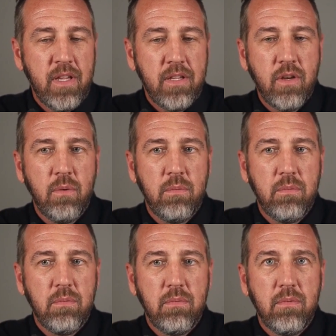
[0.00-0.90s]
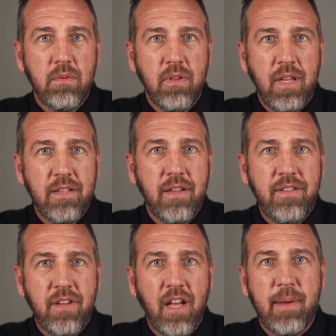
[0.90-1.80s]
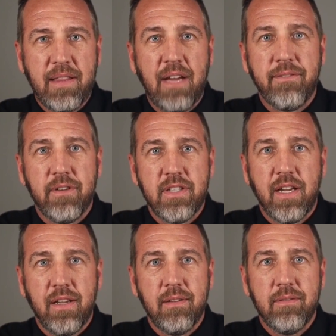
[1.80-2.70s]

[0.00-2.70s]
So let's talk about that for a second.